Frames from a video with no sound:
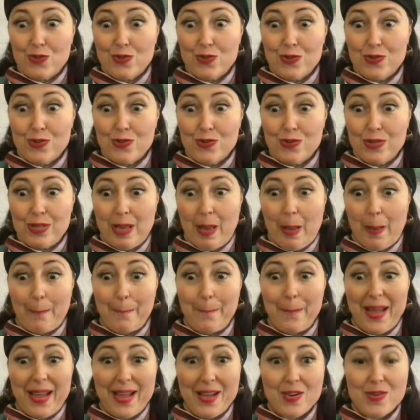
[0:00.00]
all
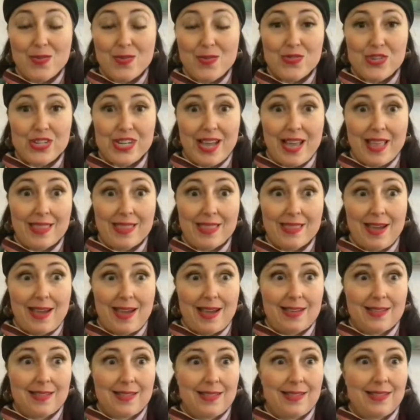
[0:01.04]
about
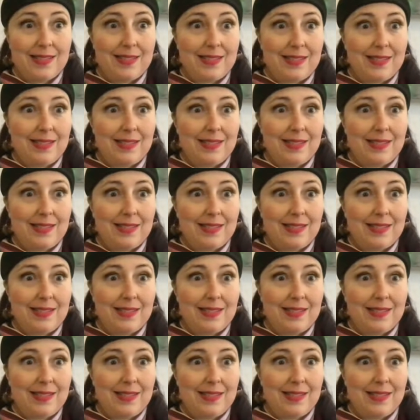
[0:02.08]
that